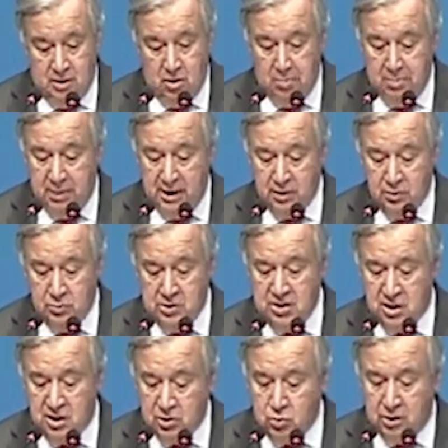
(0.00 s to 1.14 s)
Combined with
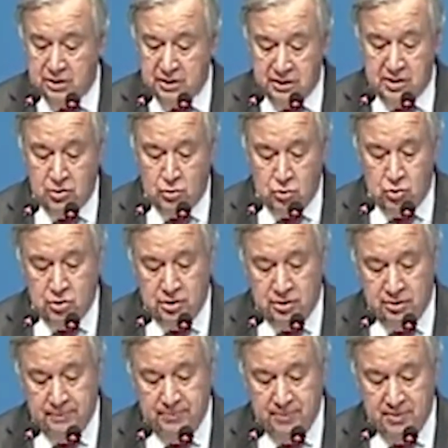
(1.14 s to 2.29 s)
saltwater
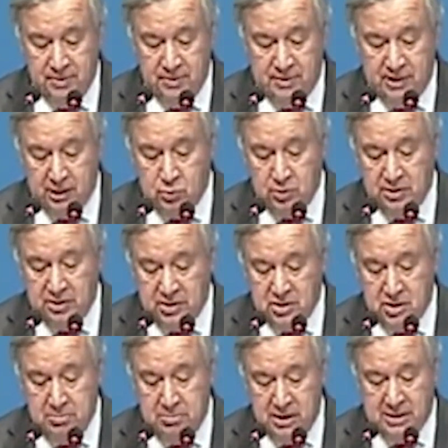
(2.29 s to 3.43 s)
intrusion, that will
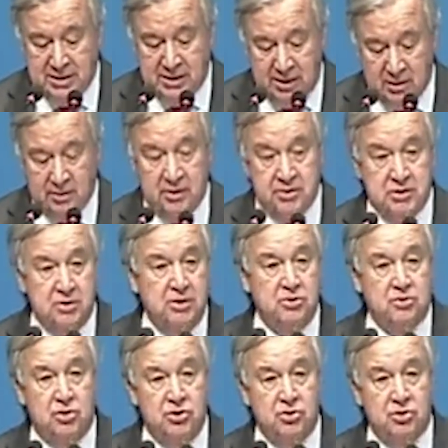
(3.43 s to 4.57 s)
decimate deltas in
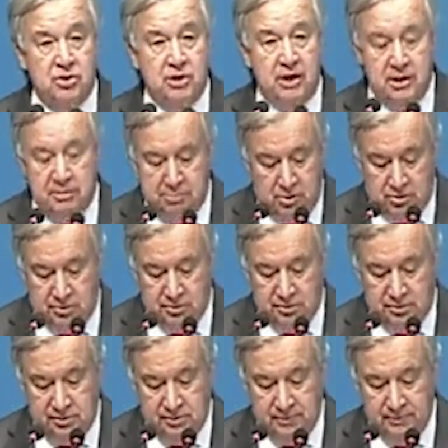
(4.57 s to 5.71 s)
this region and
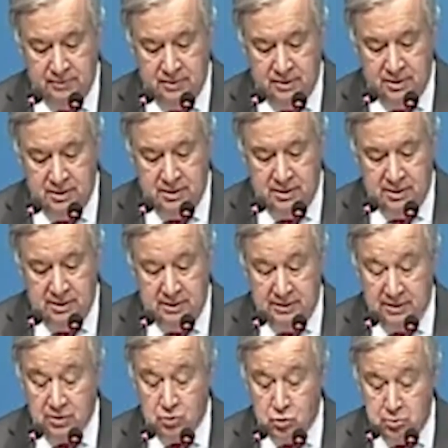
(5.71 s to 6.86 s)
beyond.
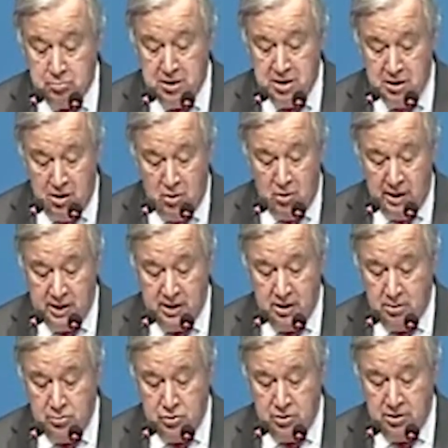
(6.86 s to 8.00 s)
That could mean low-lying
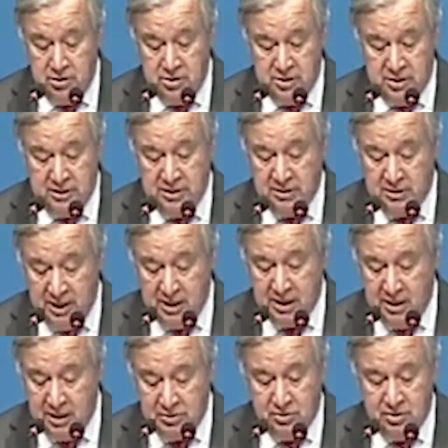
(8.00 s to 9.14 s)
communities and entire
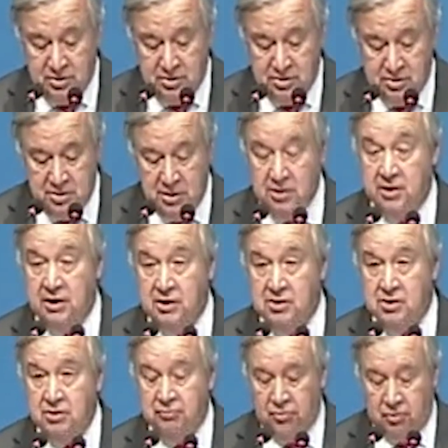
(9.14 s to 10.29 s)
countries
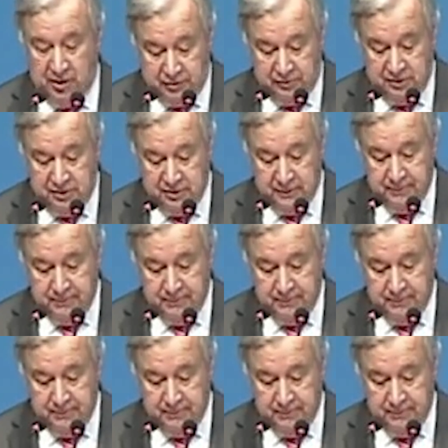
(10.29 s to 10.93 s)
erased forever.